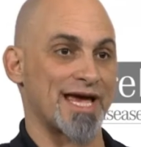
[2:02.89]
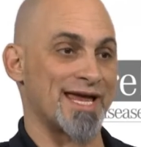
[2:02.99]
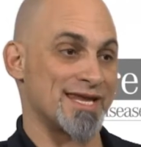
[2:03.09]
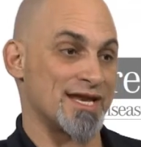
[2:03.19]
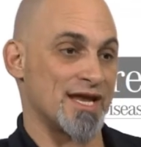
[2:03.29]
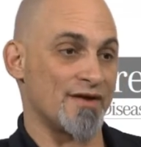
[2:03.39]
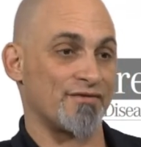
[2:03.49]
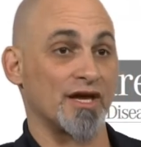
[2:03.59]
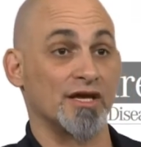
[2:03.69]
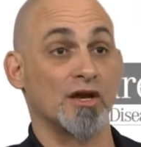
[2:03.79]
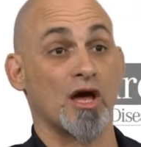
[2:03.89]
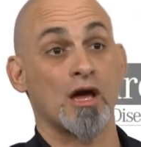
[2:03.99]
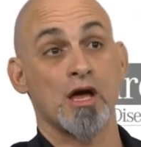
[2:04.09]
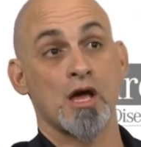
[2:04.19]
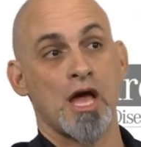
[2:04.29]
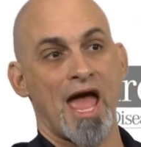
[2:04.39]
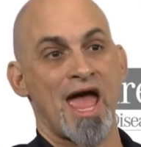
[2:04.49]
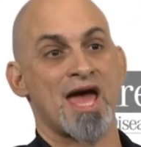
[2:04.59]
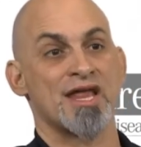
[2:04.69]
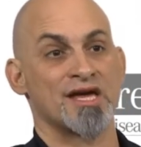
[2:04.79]
And then if they can
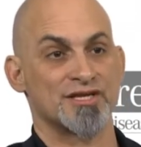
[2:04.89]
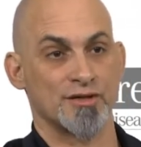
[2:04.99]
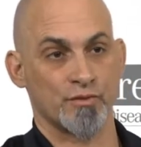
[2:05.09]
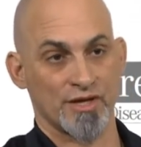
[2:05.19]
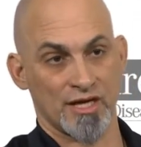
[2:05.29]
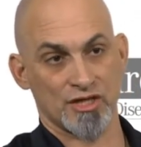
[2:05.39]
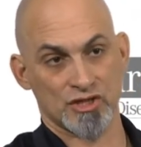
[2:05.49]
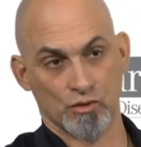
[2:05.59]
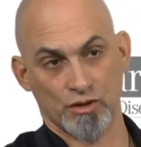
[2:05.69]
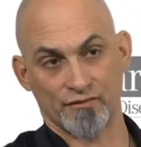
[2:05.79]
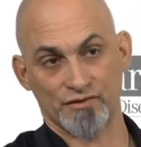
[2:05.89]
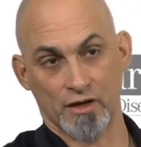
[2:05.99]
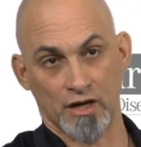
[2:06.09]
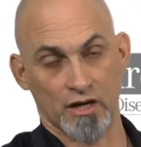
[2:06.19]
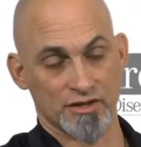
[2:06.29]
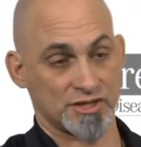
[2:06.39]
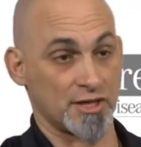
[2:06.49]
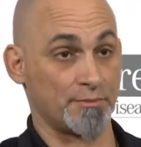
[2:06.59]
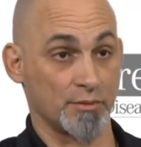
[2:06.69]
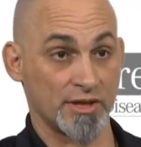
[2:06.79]
annex it with any sort of uh,
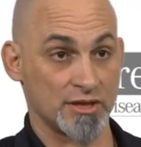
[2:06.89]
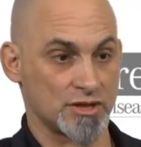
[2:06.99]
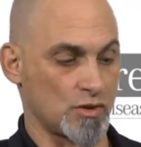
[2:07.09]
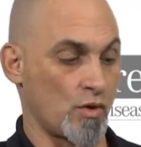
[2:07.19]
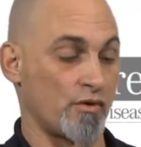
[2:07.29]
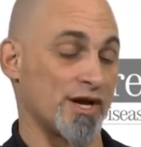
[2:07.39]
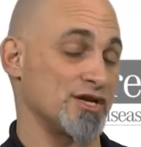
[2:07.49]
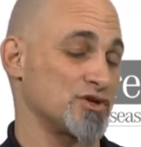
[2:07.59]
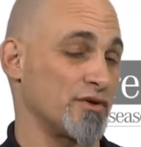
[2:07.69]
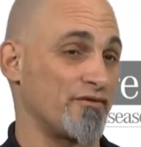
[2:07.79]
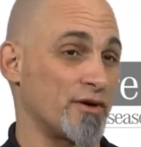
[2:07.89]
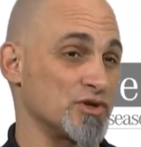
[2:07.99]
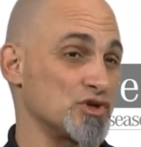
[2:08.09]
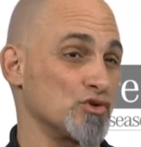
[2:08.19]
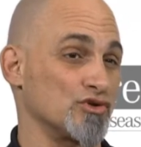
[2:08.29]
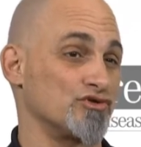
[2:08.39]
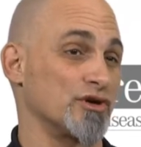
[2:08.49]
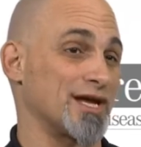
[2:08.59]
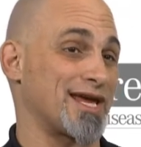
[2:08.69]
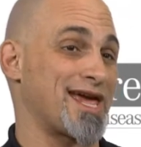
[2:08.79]
supplements or any sort of pharmaceutical
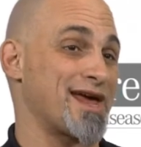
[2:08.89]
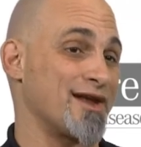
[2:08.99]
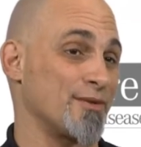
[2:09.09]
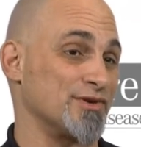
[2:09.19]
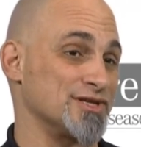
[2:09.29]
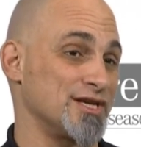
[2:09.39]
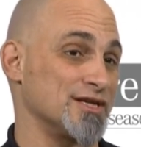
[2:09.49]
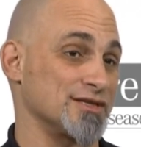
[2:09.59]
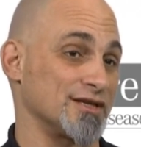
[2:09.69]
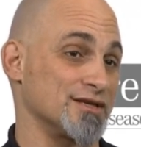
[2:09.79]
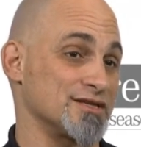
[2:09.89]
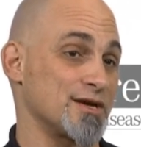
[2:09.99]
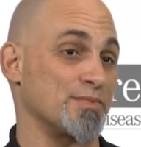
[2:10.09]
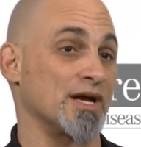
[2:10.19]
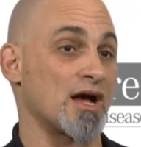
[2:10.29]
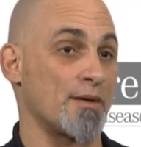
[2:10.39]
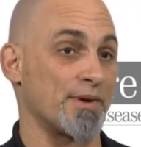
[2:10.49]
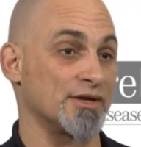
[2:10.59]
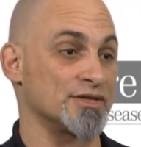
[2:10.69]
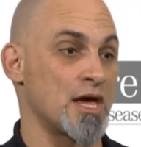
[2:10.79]
drug that can help these kids, like these skipping
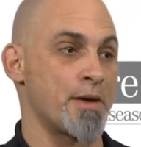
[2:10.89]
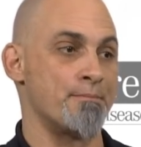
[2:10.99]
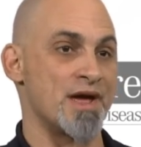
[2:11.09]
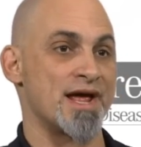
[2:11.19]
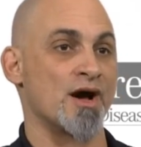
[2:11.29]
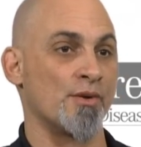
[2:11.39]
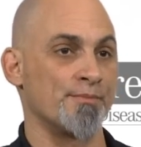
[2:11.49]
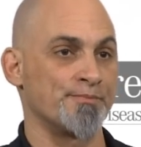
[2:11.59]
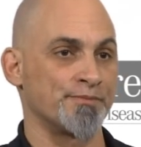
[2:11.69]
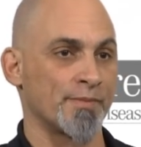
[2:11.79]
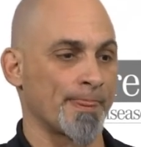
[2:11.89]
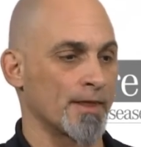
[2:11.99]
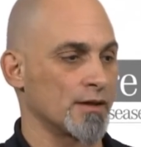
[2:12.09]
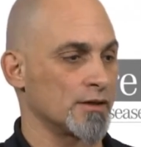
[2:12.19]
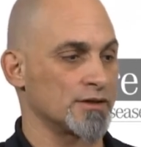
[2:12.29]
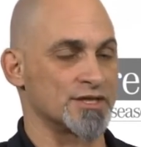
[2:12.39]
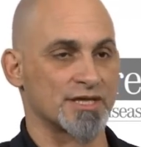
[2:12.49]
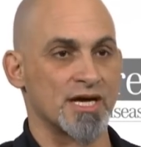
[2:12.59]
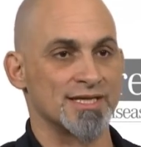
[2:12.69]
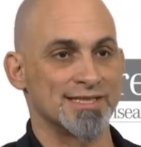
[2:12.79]
compounds may help, the
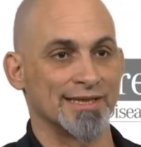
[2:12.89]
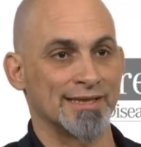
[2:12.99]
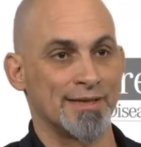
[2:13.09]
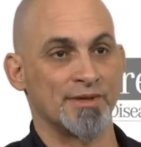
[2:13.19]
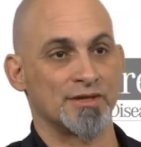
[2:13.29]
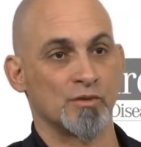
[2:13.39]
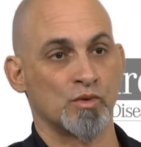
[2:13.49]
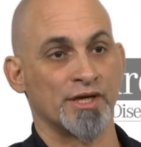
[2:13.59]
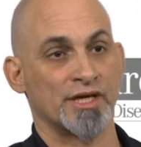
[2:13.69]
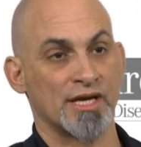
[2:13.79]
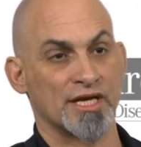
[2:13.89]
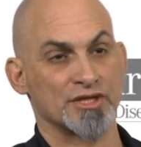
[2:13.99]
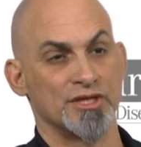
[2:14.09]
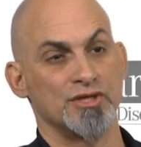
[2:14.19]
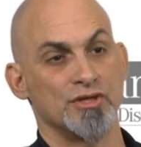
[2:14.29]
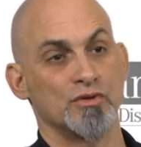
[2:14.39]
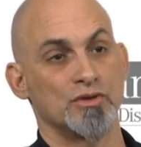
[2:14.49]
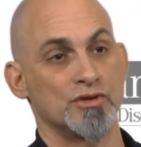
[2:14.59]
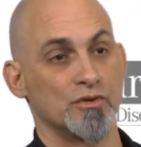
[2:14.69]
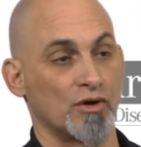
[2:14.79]
sky's the limit to what it can actually do
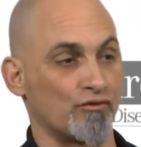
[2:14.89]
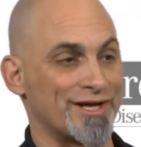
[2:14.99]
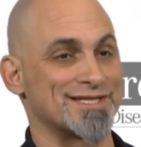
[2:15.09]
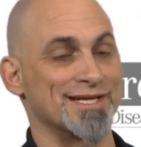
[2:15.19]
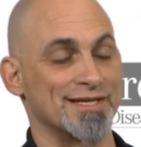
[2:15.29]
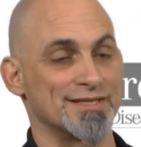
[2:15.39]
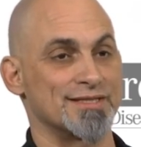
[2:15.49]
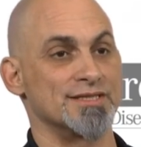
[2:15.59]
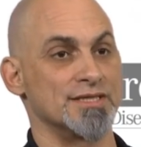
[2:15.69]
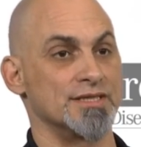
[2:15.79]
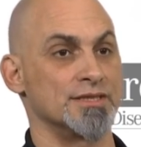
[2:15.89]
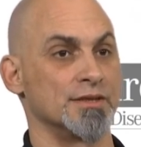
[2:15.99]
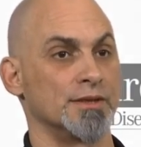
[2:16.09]
to arresting this disease.